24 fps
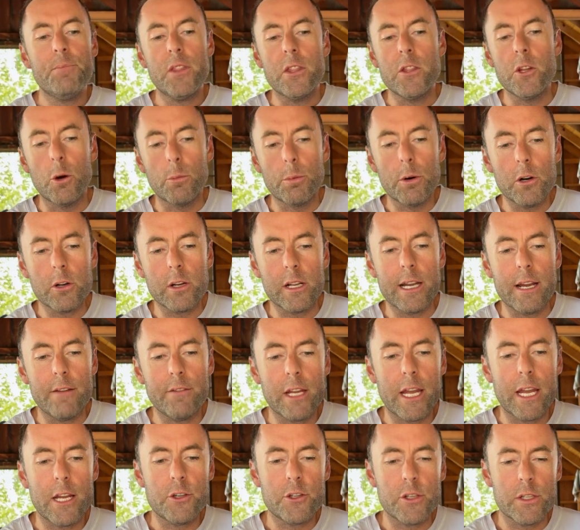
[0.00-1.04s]
no broken
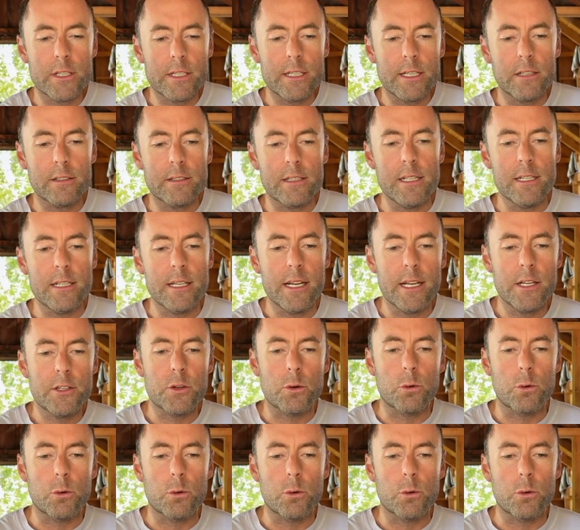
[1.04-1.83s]
navigation, stale CTAs,